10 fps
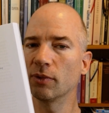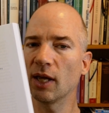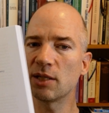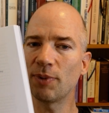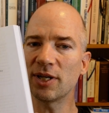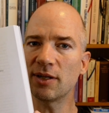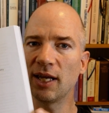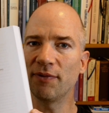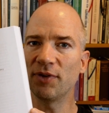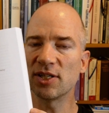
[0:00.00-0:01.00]
especially
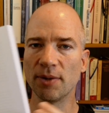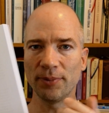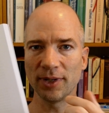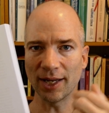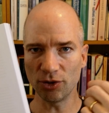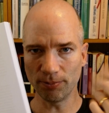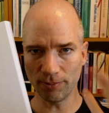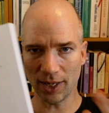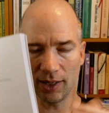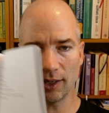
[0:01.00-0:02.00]
if it's something that you
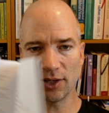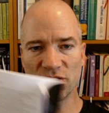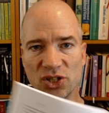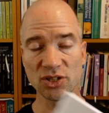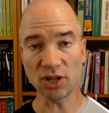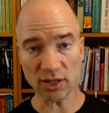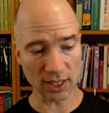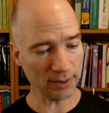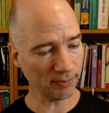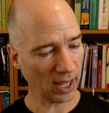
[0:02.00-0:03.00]
may study,